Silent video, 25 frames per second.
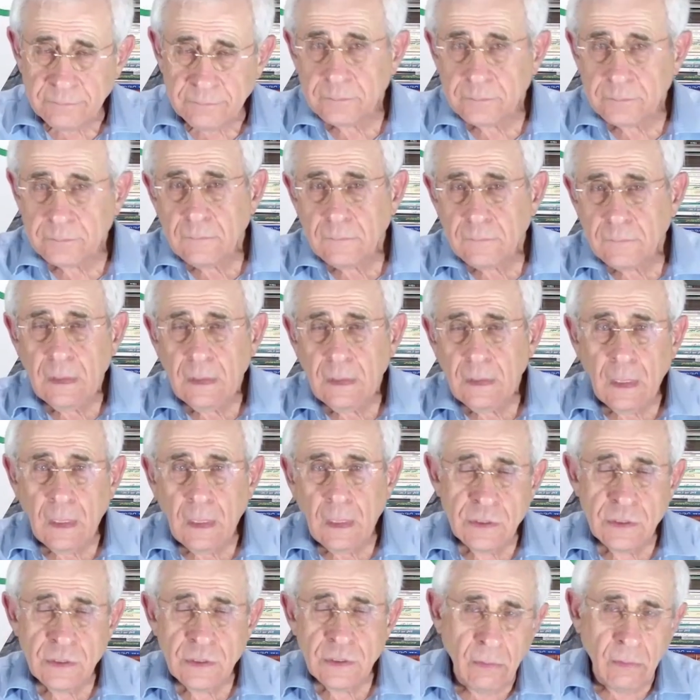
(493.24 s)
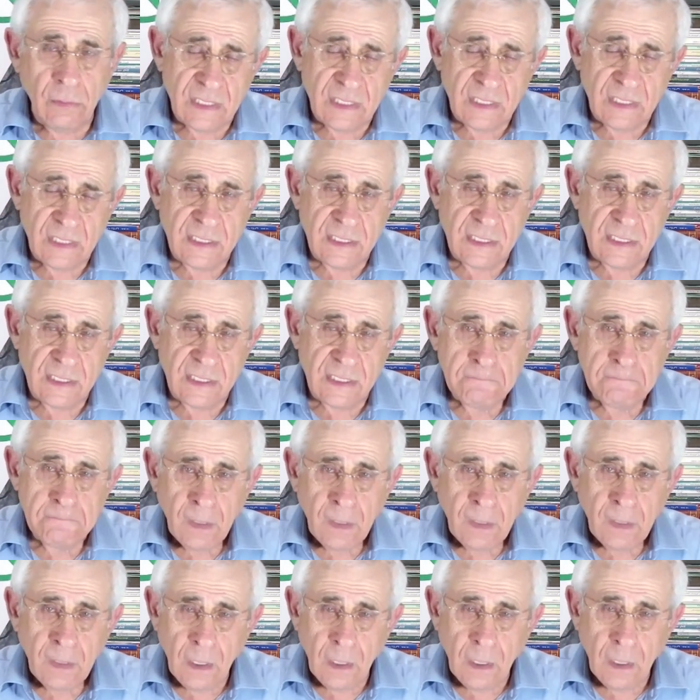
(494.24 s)
So this is what
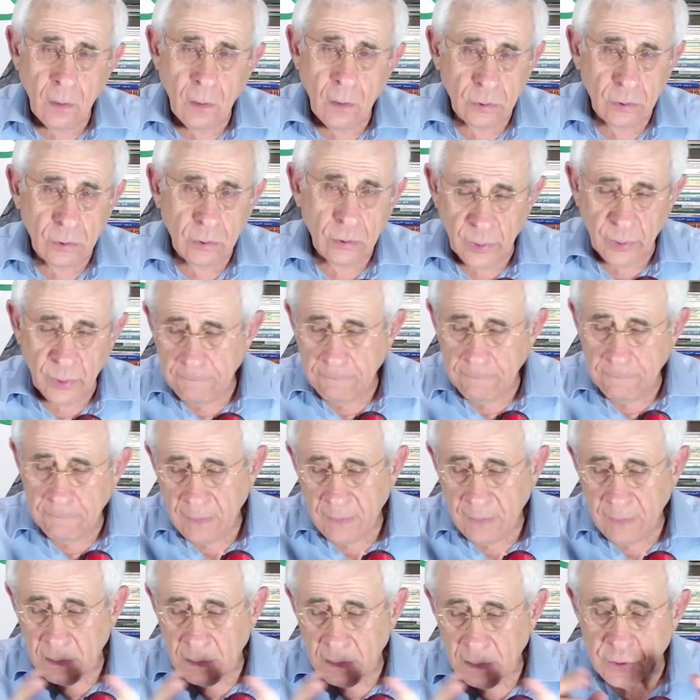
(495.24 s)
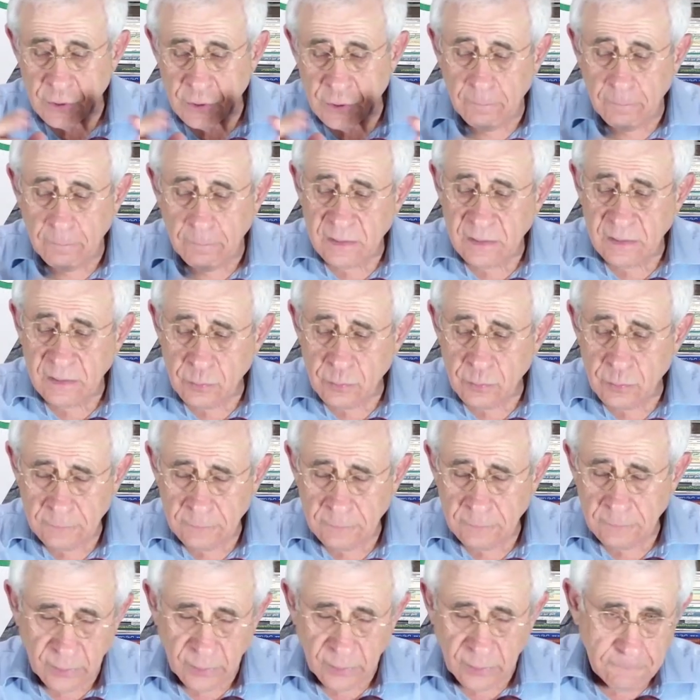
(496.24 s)
we assume, and this is what we're
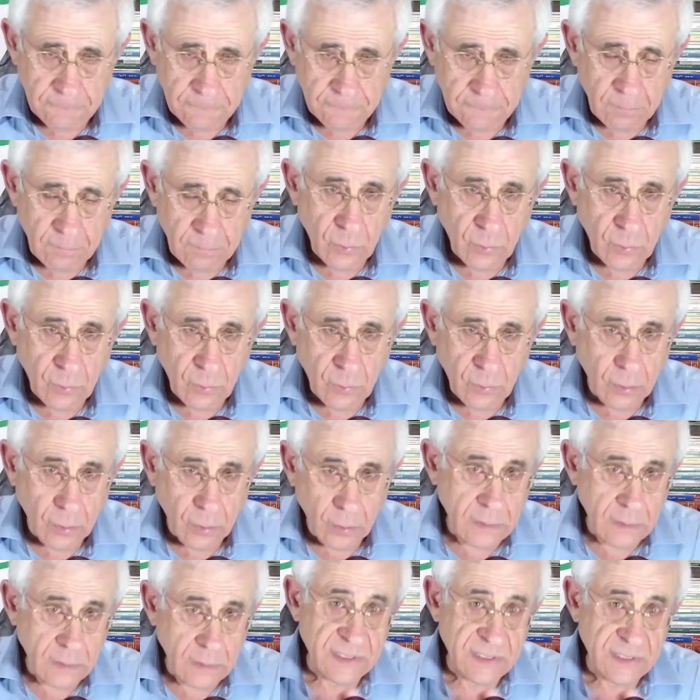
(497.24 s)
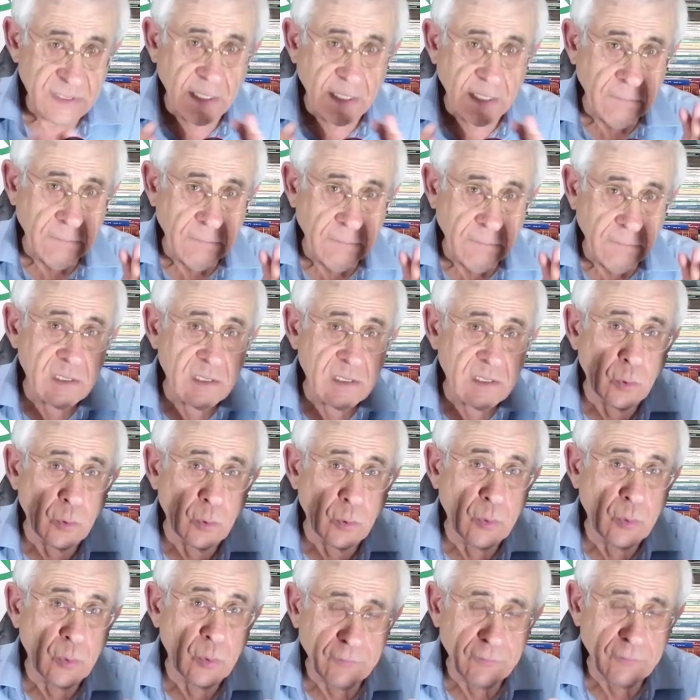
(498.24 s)
going to see, and this is what we have to be
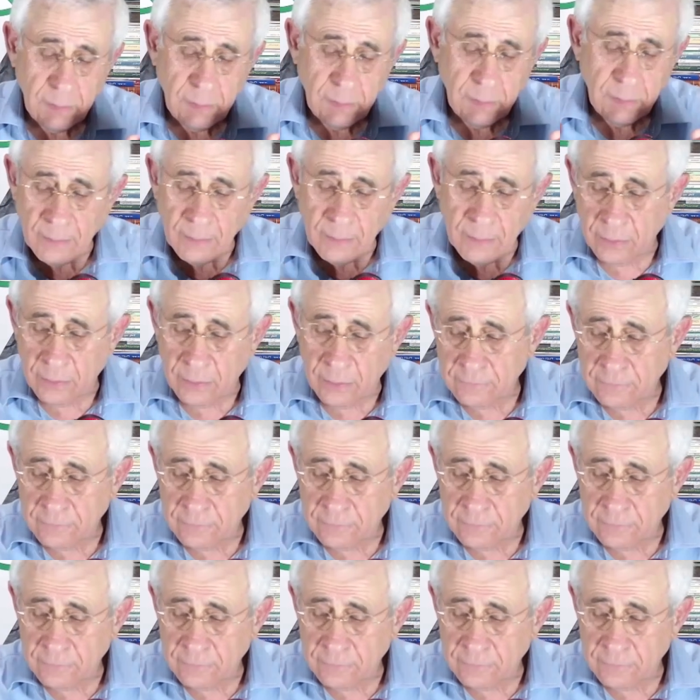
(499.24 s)
prepared for.